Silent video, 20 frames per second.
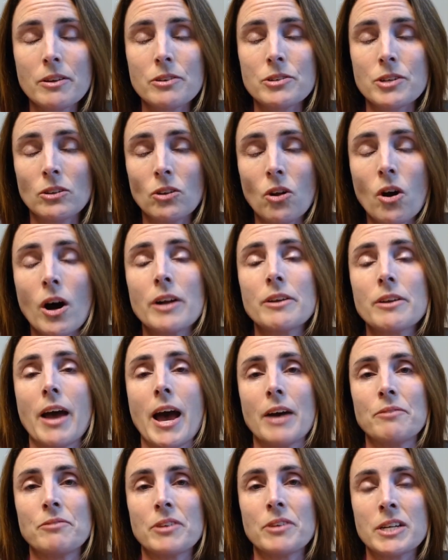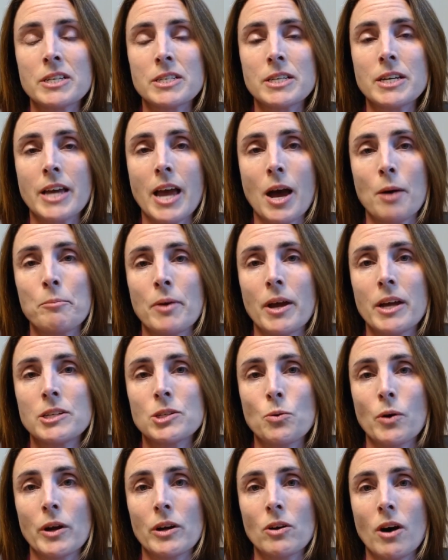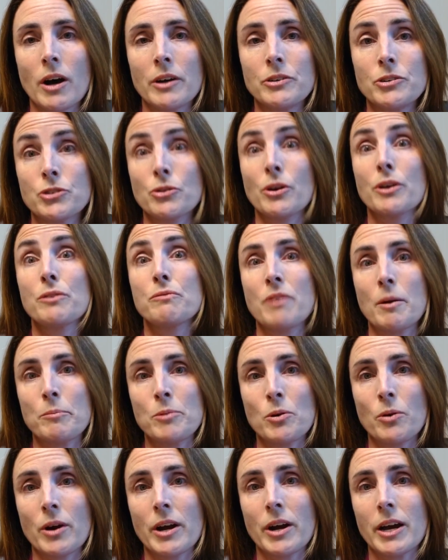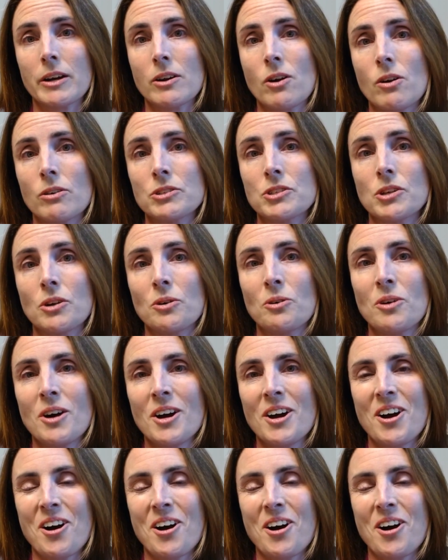There's a lot of advocacy campaigns going on during February and also